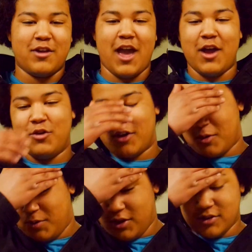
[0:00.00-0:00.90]
Well, yeah, I knew it could
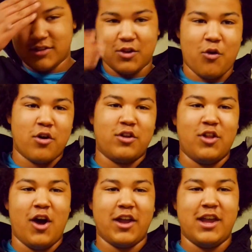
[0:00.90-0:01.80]
be used in the court of
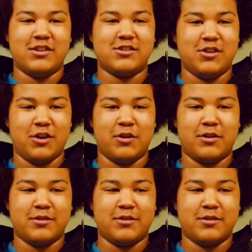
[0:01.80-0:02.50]
law against you.